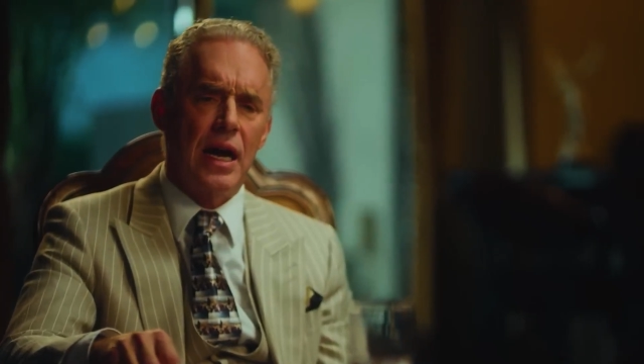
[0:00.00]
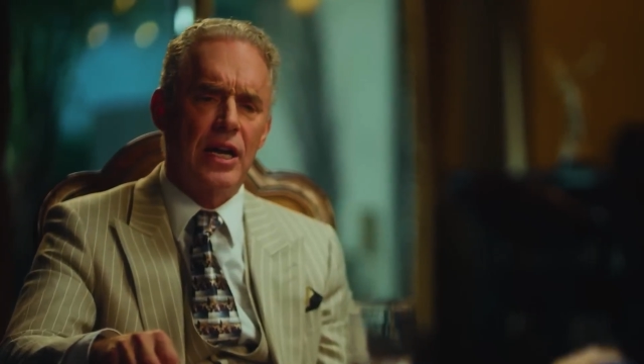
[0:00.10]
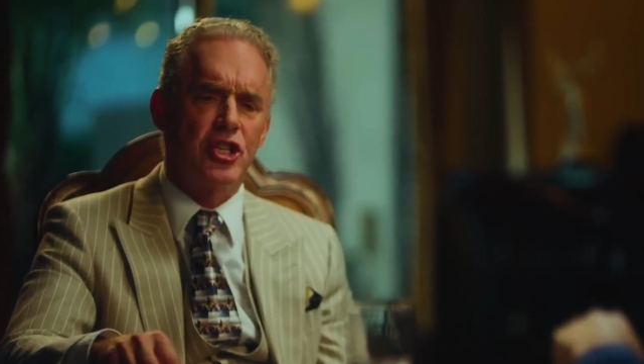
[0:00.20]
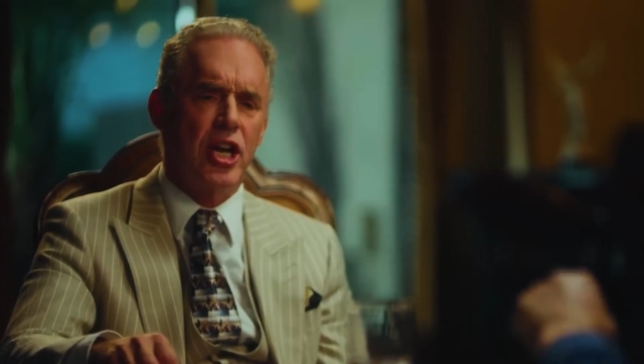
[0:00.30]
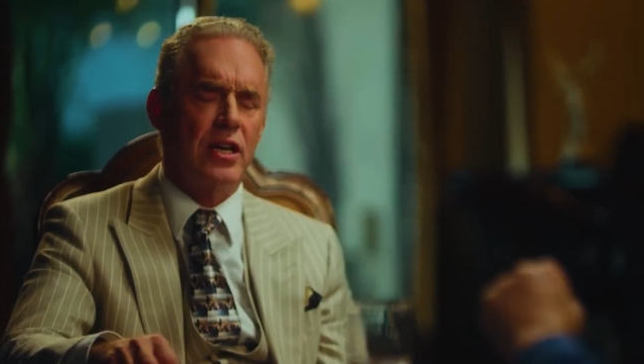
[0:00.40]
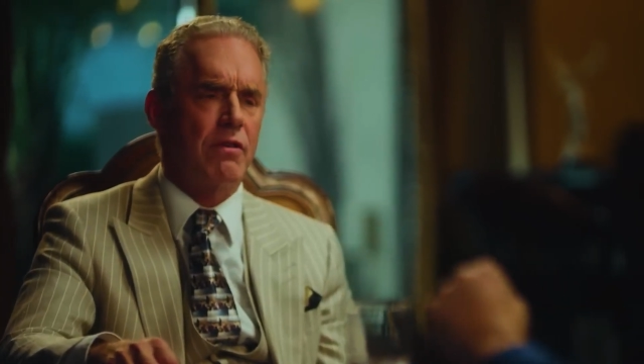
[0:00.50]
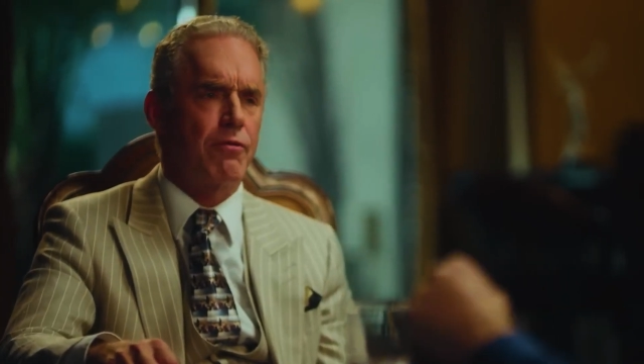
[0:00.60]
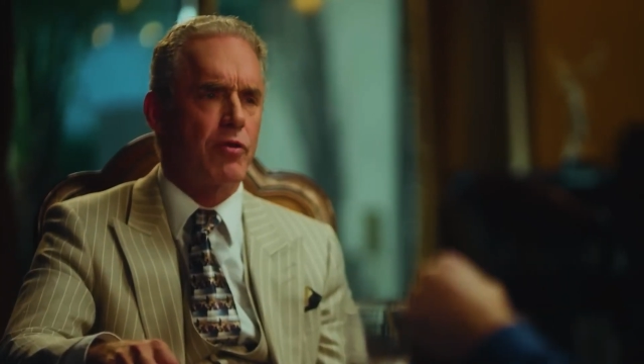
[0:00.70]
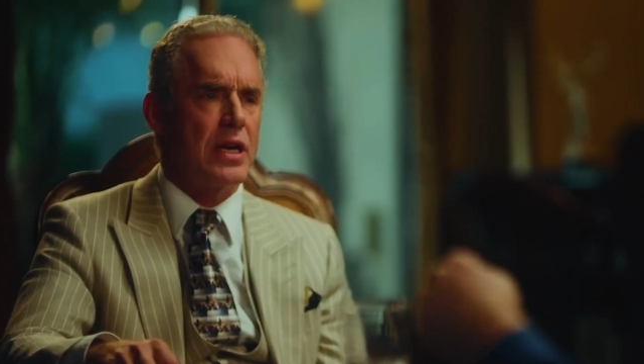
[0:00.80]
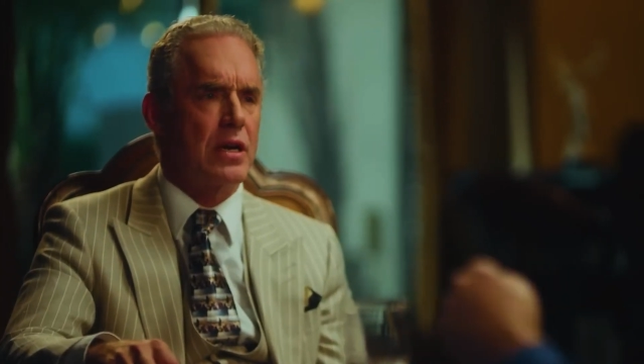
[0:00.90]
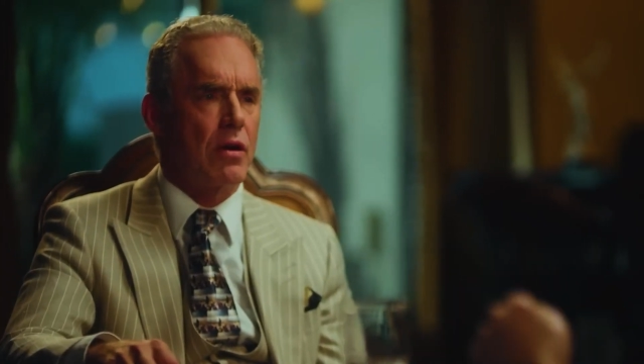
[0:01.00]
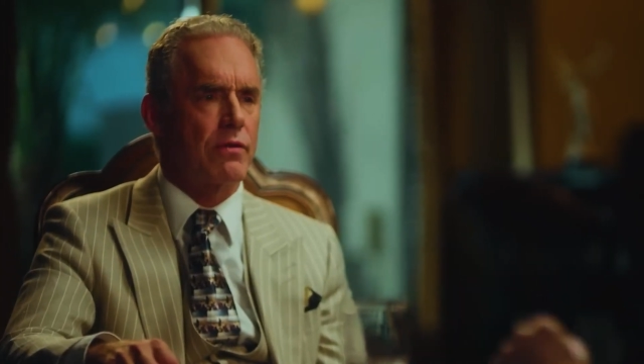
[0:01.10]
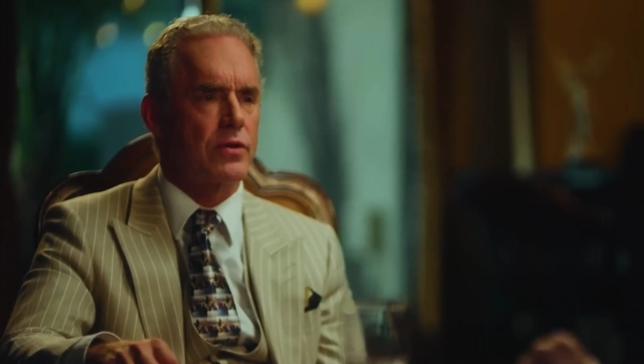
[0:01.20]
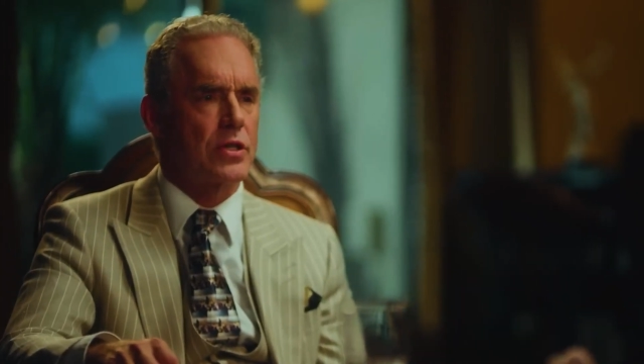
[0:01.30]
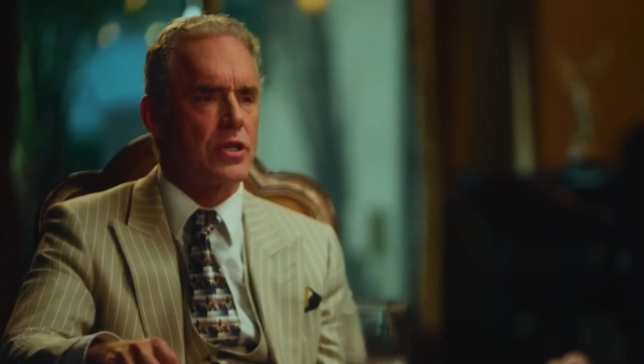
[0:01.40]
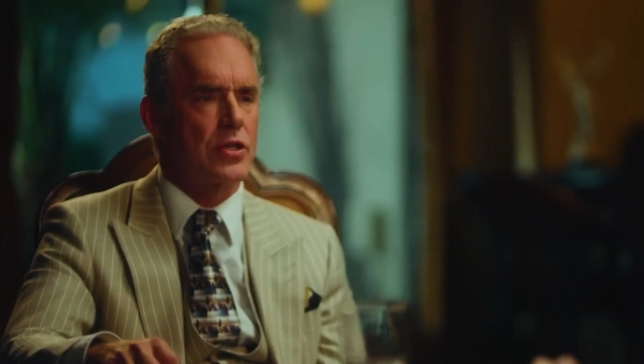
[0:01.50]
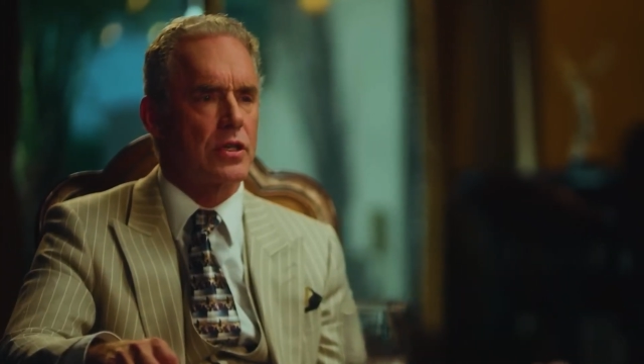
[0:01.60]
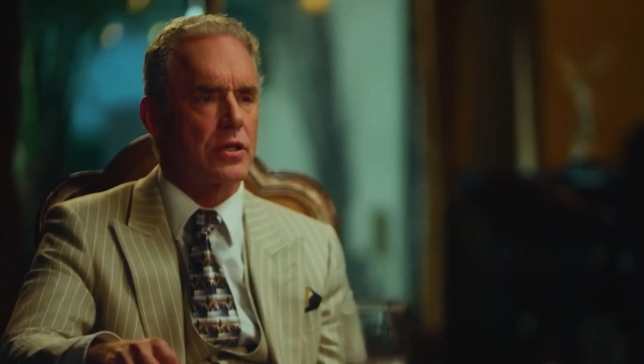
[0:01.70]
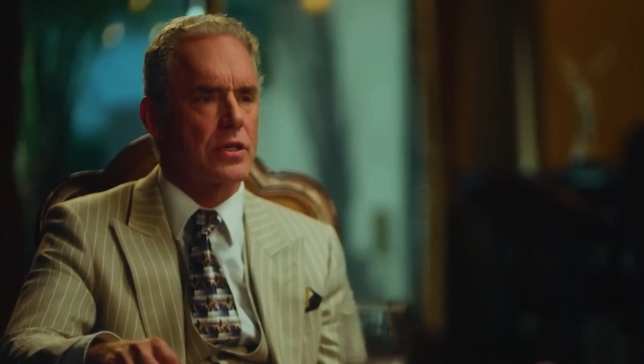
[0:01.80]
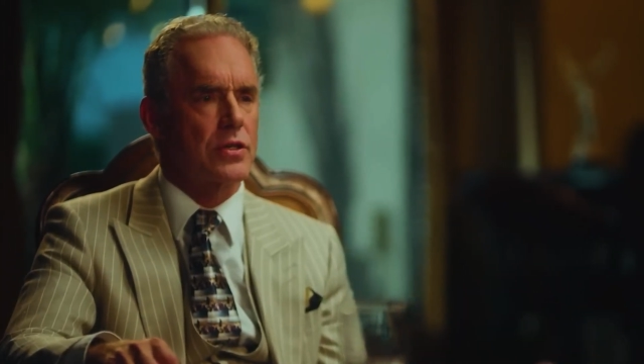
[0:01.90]
agenda-free
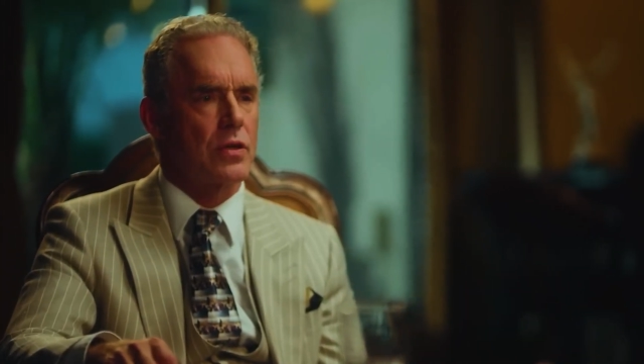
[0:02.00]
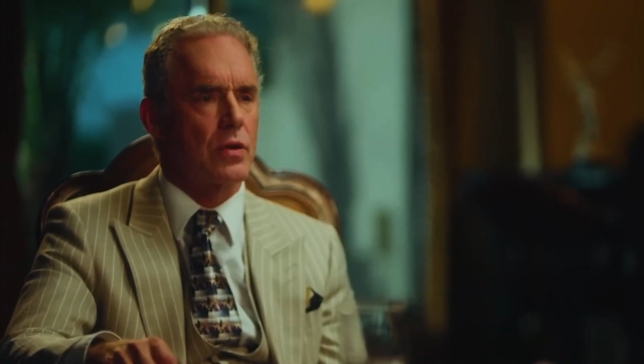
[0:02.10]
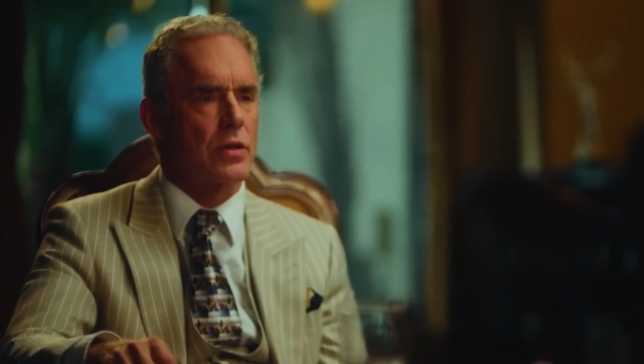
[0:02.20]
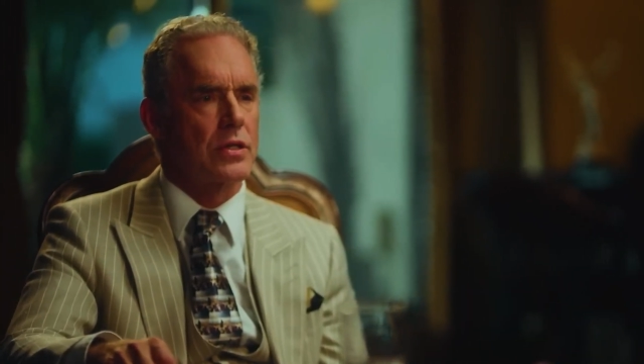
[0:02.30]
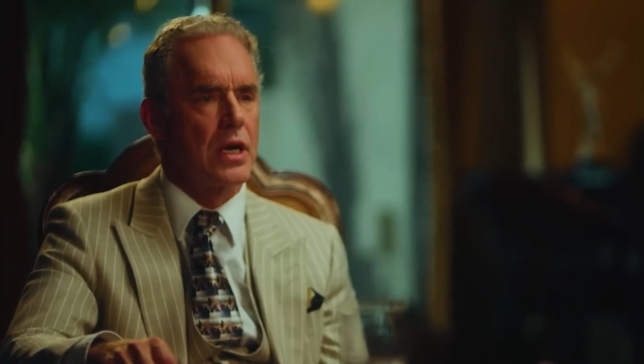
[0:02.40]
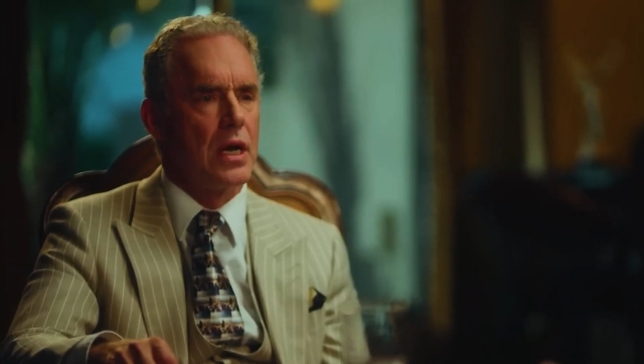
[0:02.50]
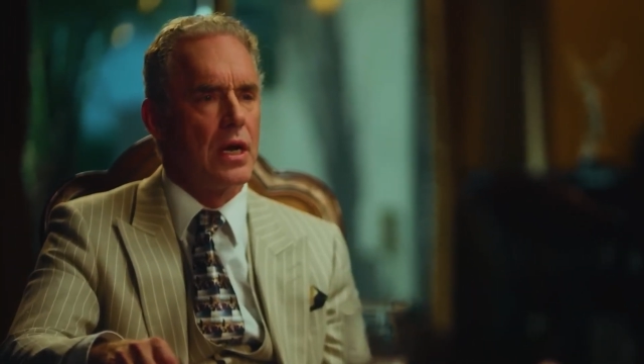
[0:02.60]
conversational discourse.